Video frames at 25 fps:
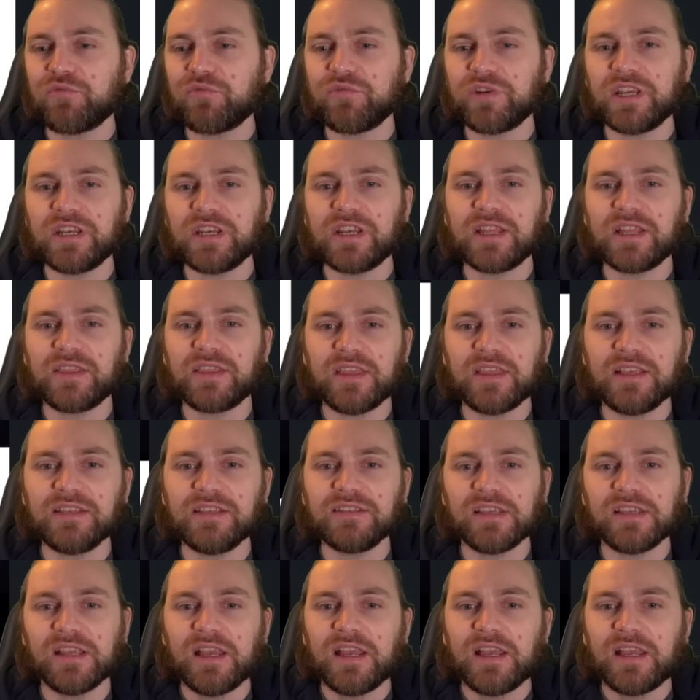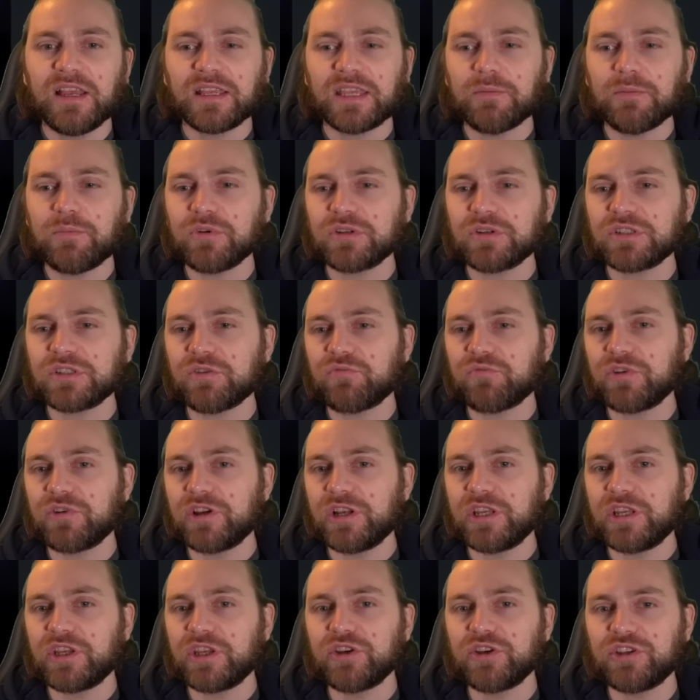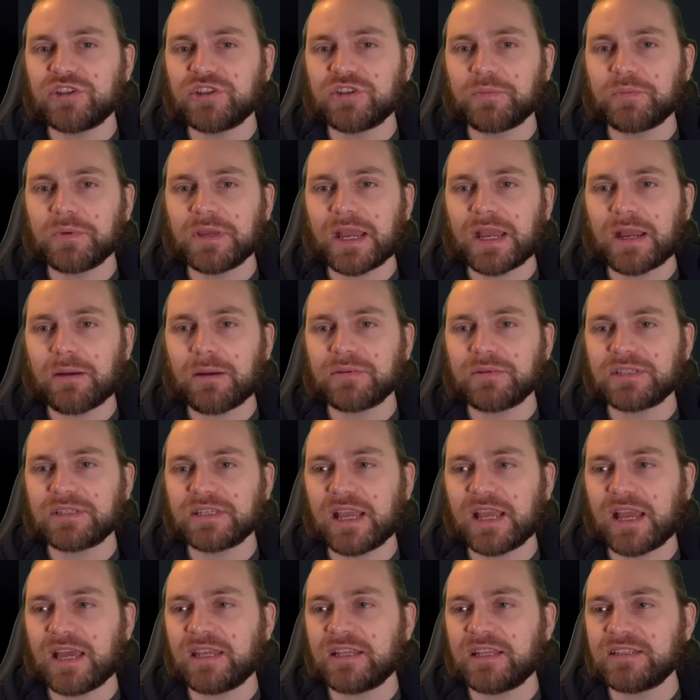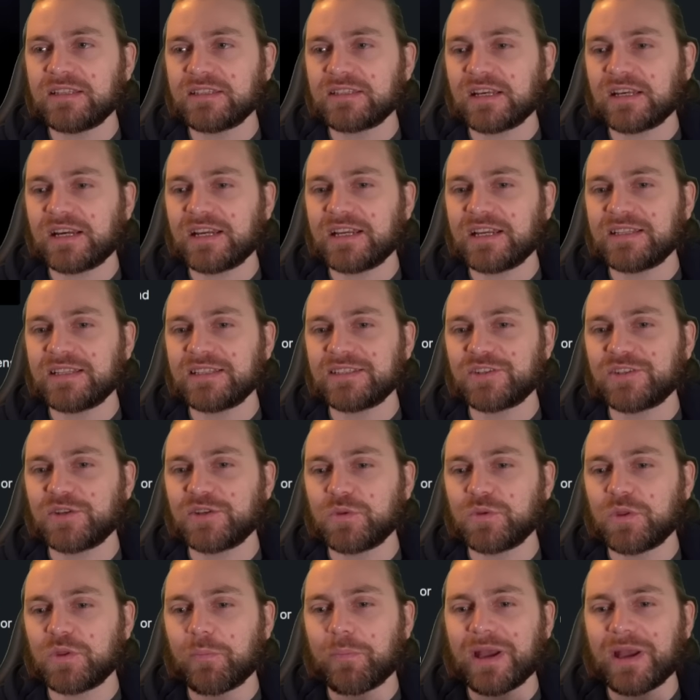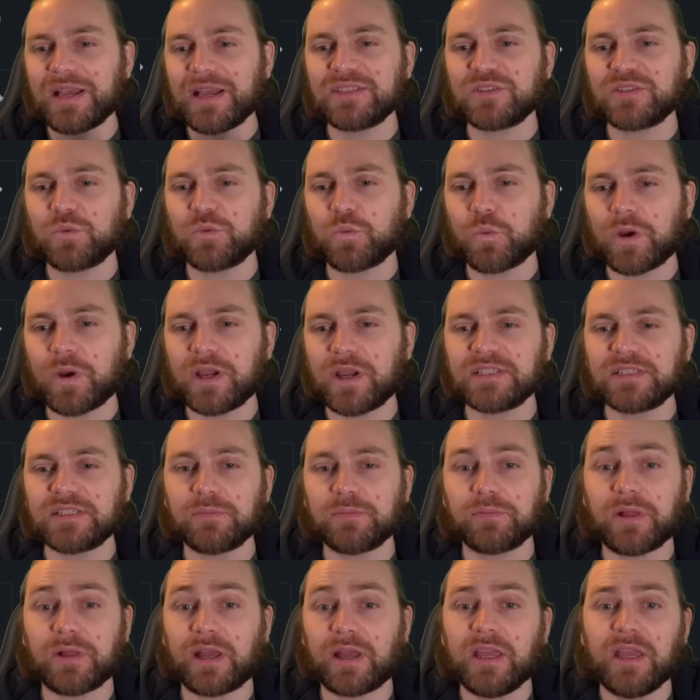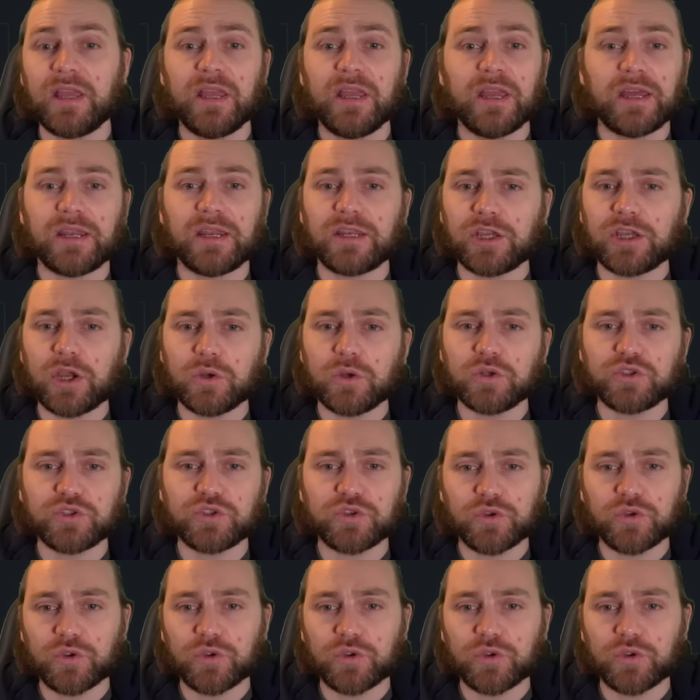reading this. Keybooks are really good to be able to get an insight into the best ways to play. And it goes through